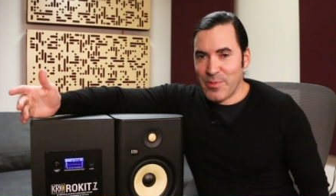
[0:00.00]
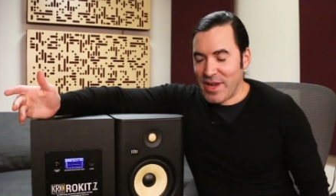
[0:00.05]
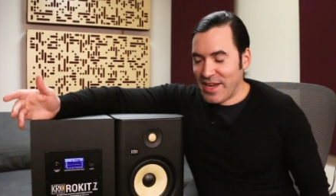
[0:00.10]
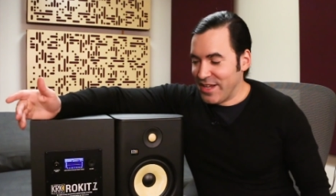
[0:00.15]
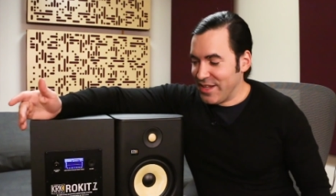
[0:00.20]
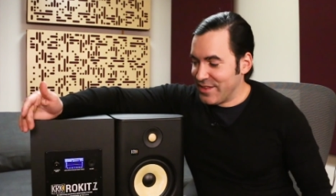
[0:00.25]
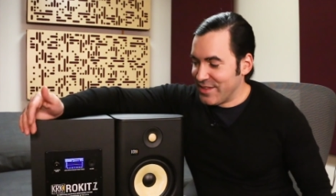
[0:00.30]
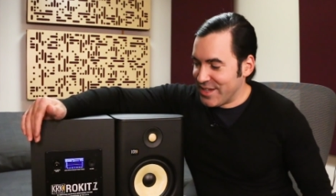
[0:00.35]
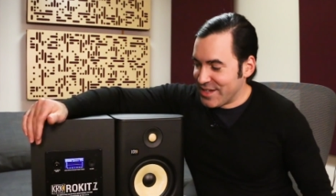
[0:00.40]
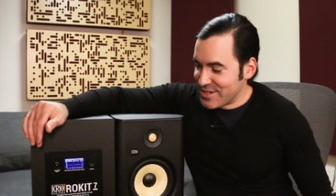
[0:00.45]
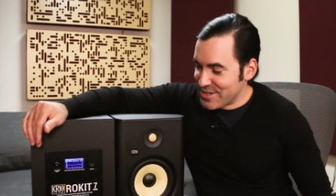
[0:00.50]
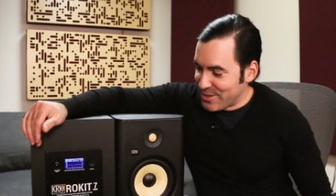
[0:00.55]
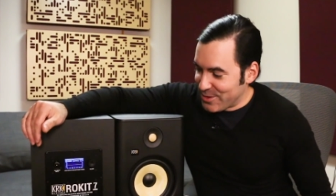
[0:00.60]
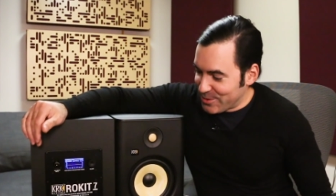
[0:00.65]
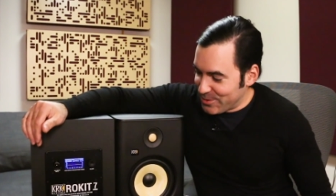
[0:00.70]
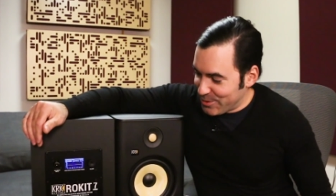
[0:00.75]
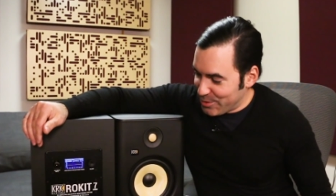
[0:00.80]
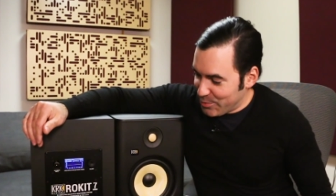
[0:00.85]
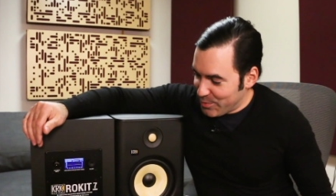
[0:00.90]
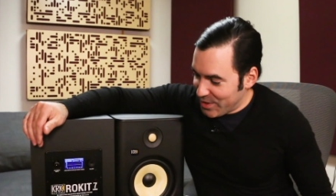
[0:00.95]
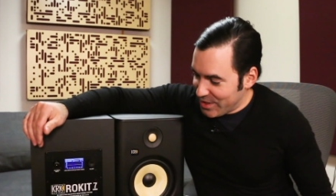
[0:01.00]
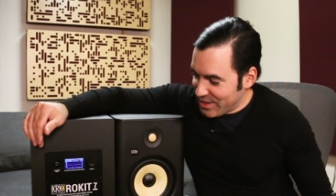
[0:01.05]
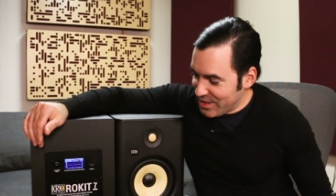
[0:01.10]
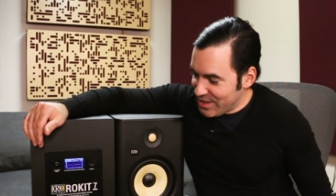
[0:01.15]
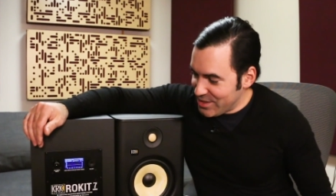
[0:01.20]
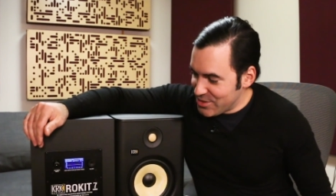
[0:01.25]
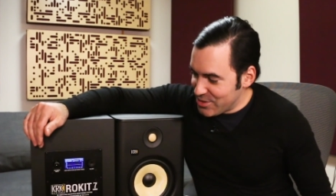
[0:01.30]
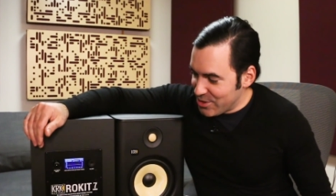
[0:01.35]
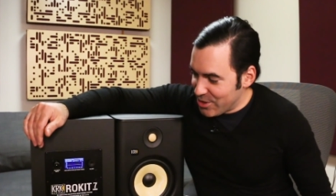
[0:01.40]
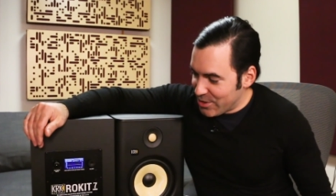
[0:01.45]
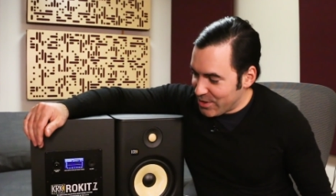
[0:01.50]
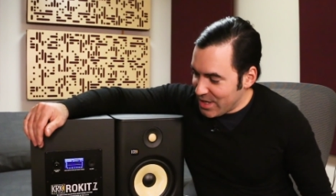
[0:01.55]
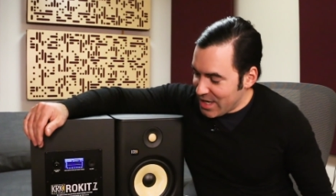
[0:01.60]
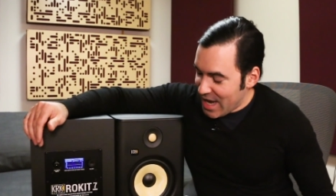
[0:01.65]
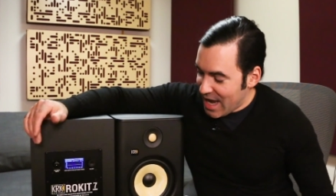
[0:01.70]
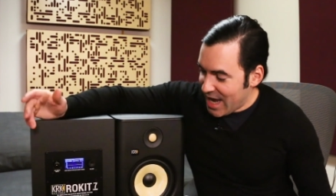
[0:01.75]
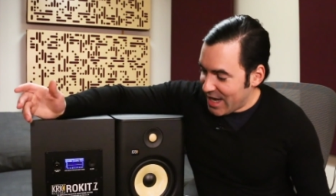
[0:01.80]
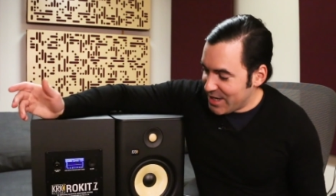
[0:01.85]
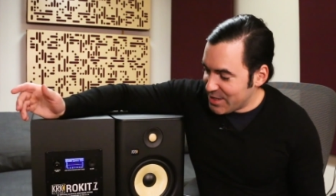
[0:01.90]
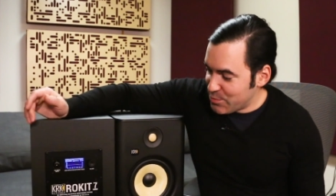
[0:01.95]
making things a little bit easier.
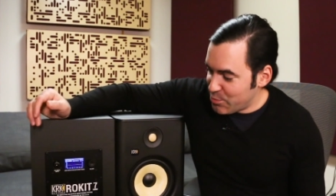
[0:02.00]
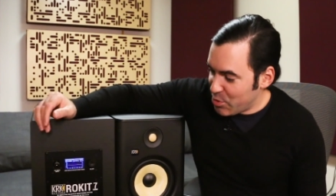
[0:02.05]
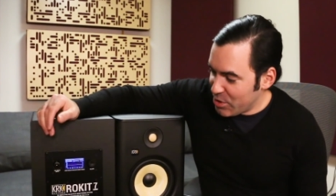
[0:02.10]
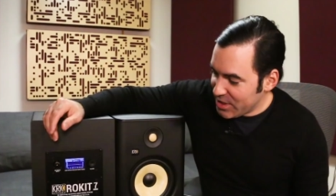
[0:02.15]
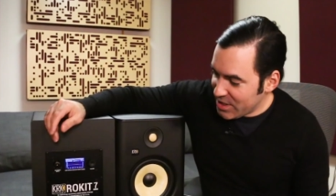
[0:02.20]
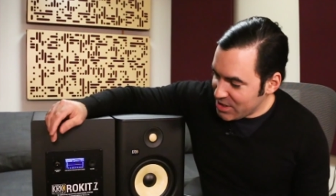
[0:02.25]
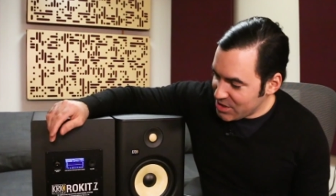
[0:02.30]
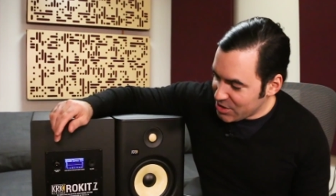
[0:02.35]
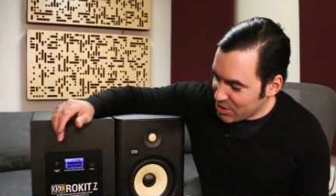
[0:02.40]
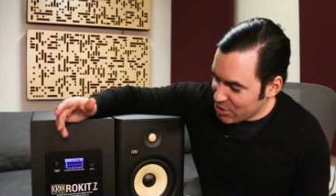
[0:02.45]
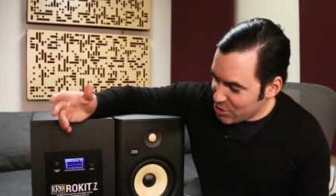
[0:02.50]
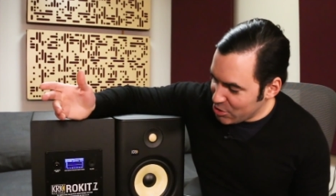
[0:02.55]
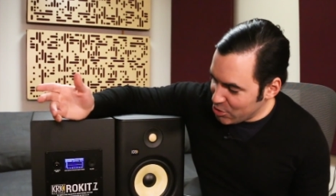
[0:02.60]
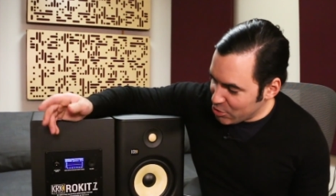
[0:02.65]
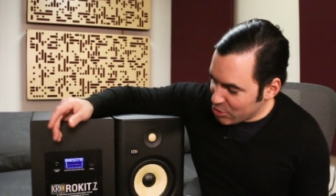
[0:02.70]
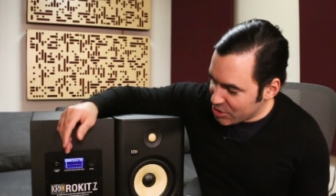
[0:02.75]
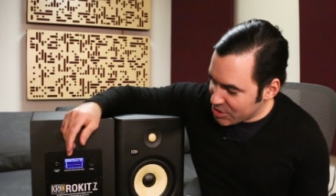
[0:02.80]
And it's pretty easy to do.